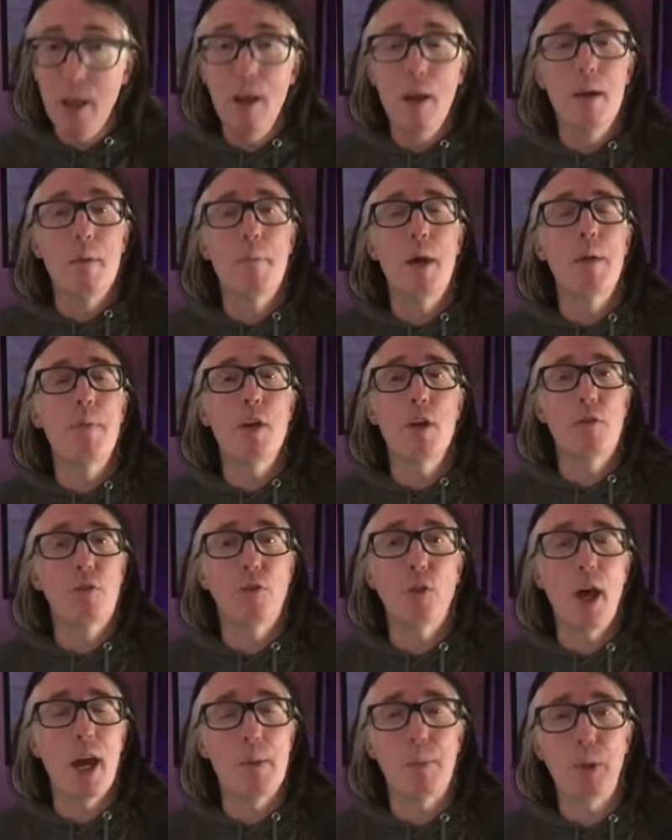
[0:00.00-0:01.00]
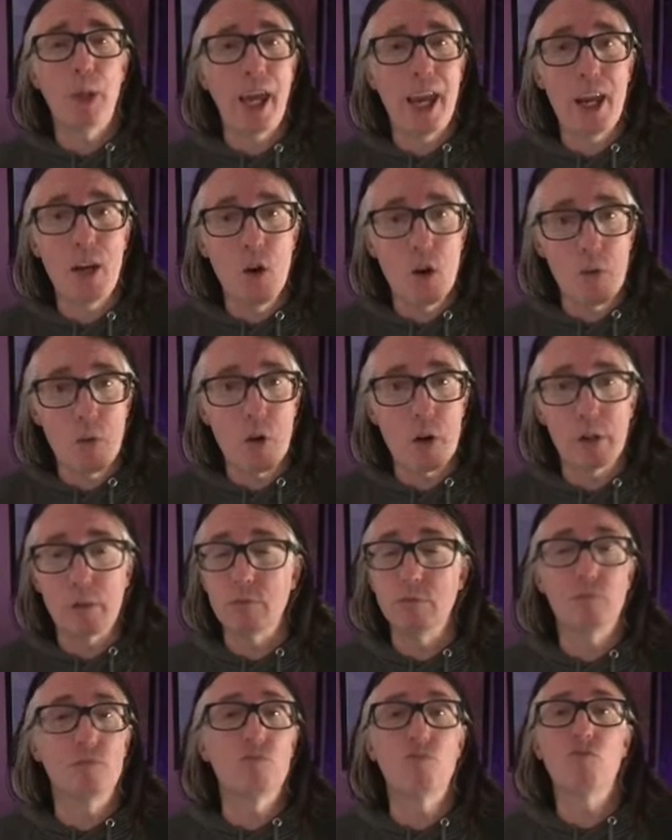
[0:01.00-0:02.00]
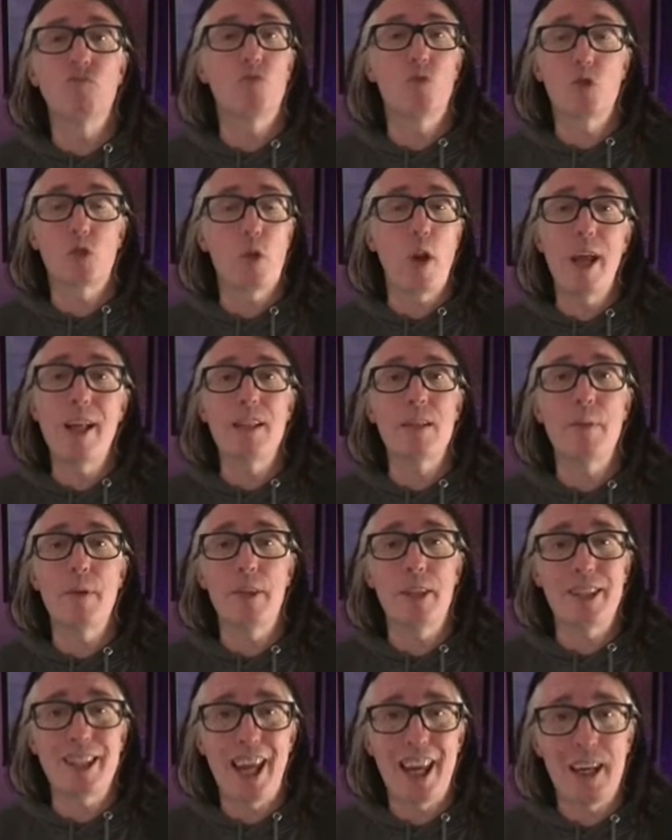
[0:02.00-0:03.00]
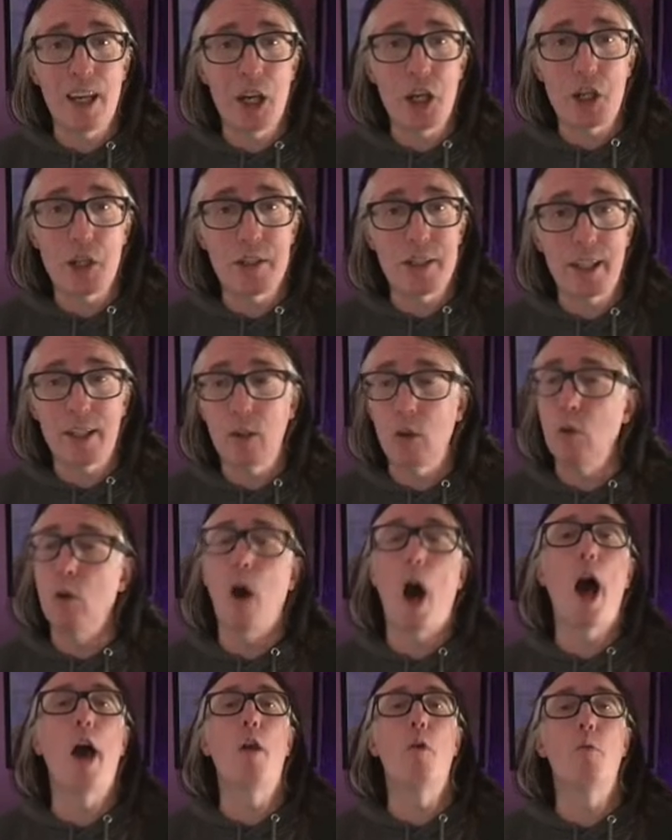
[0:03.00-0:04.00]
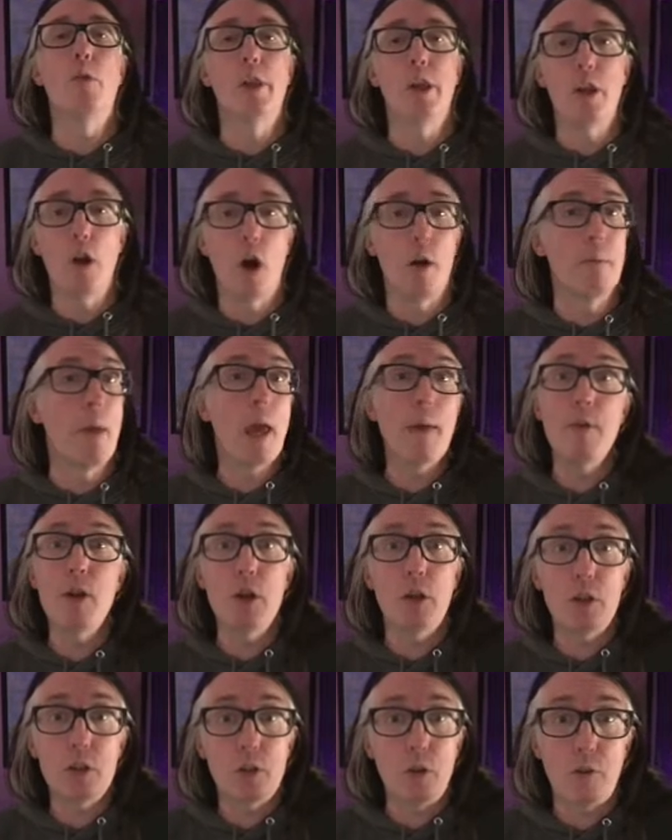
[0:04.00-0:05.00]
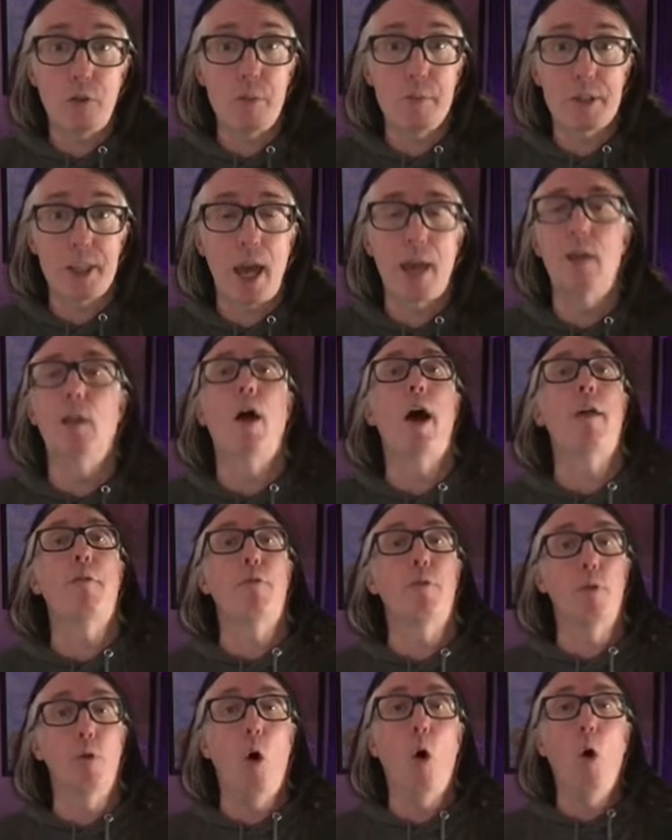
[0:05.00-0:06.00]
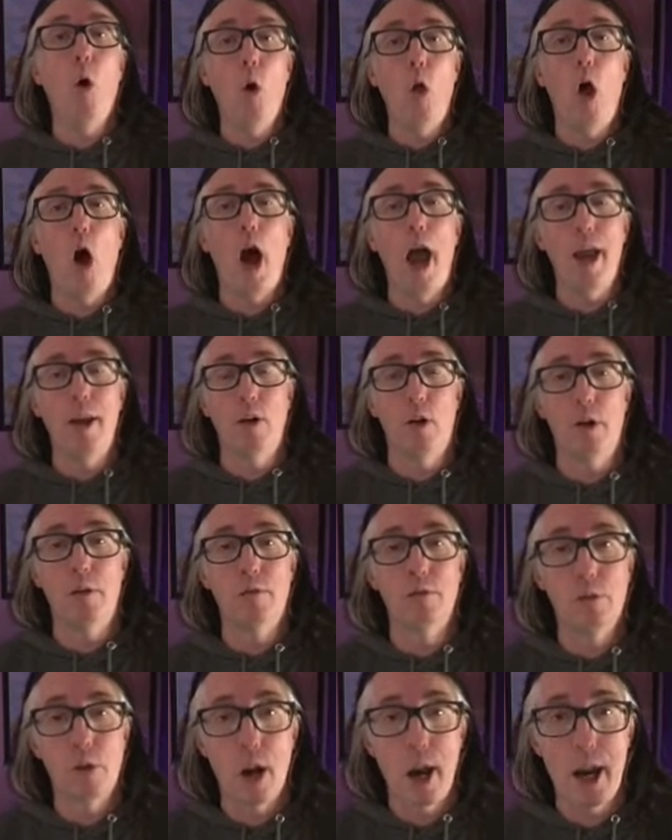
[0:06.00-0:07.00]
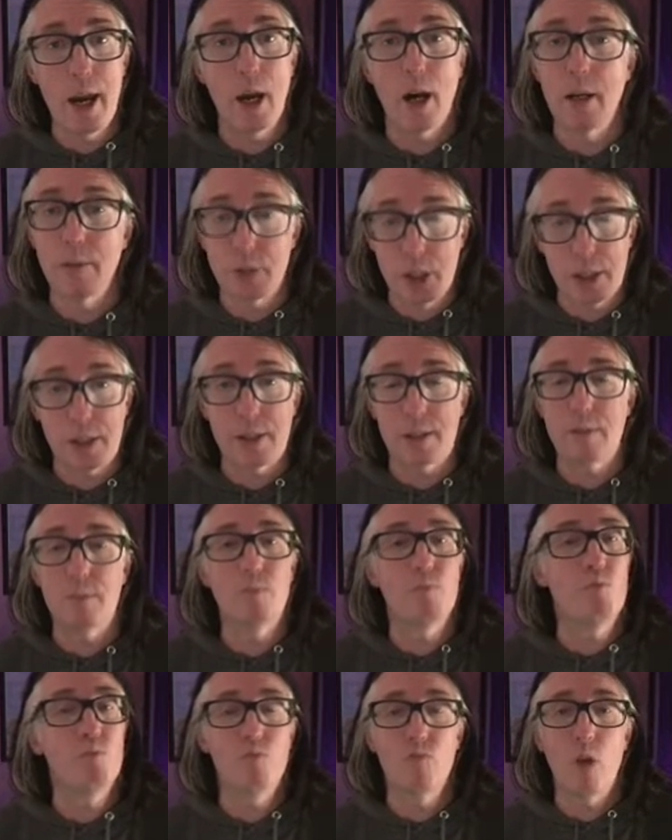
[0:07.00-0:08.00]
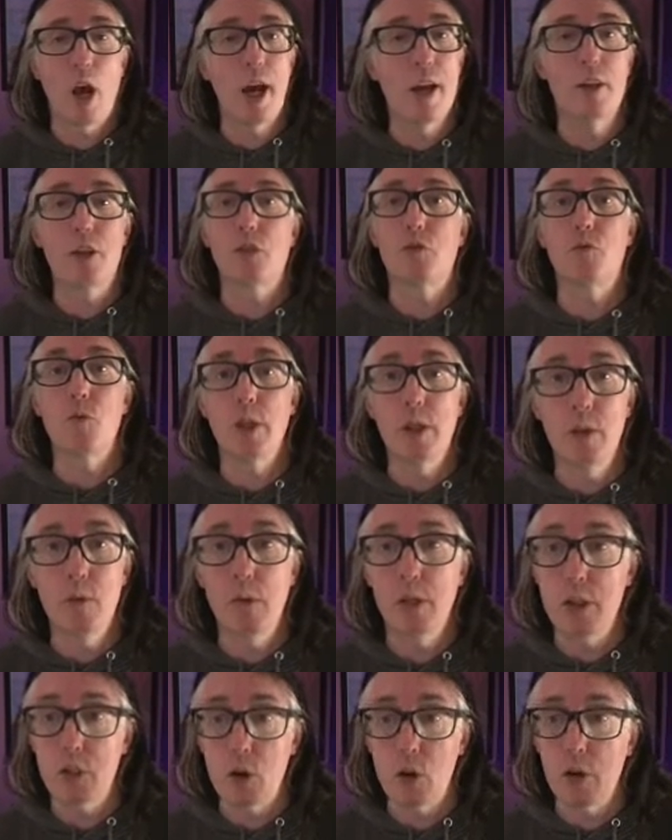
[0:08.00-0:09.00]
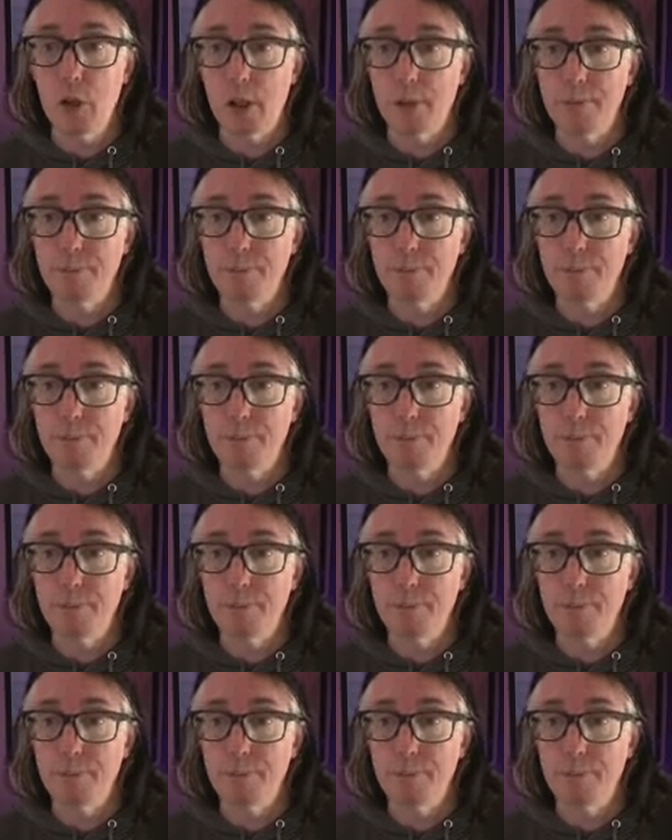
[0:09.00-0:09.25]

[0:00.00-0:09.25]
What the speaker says: Maybe you'd fly a plane over it and transmit the detonation signal. I don't really know. Maybe you could do it from satellite, for all I know, right? I just really, really don't know.